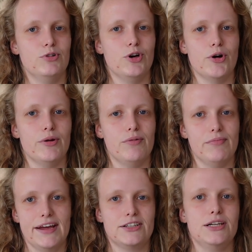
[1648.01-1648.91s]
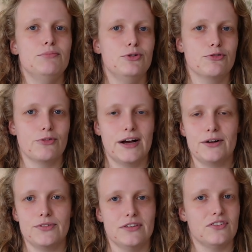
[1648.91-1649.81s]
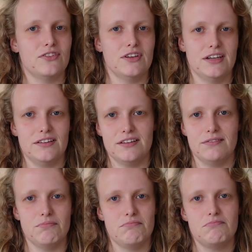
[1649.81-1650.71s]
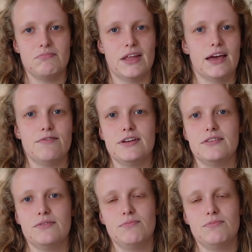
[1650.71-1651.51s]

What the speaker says: go and actually move around and sit and have it